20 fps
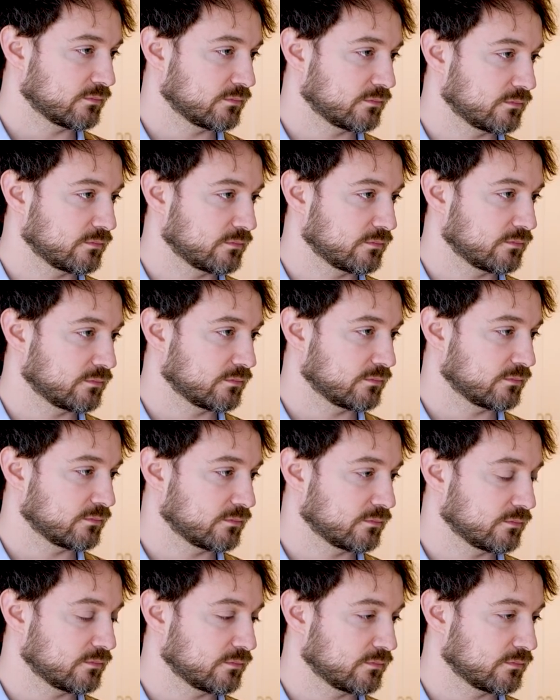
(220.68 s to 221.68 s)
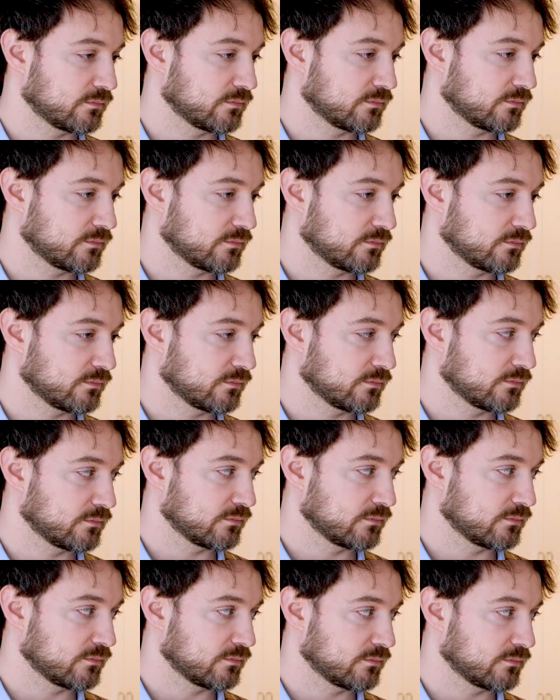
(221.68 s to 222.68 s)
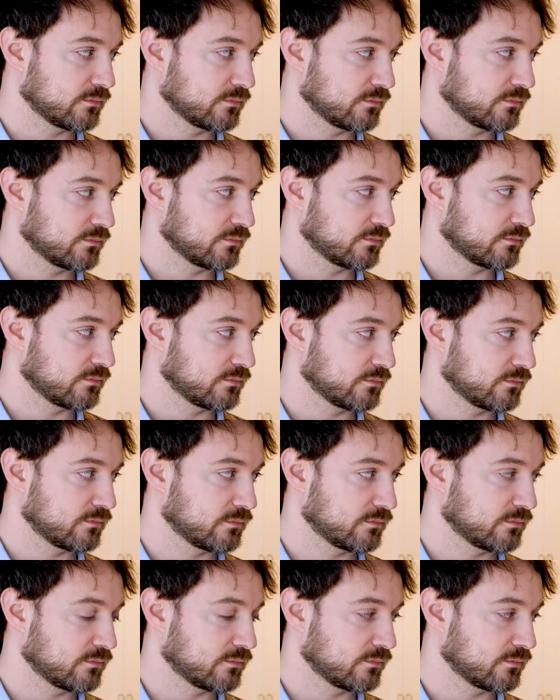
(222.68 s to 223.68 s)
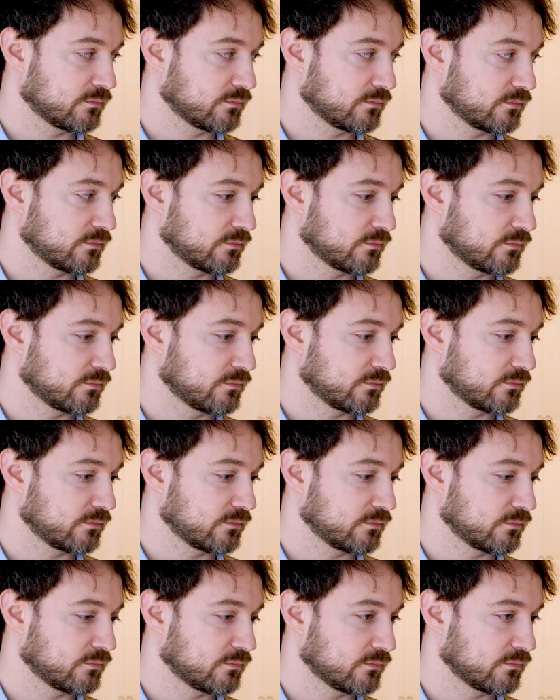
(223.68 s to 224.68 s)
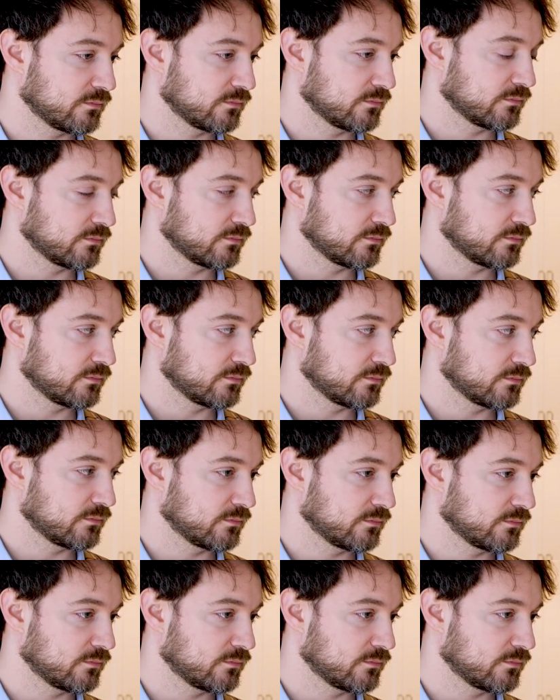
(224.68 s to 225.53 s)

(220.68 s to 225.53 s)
(not speaking)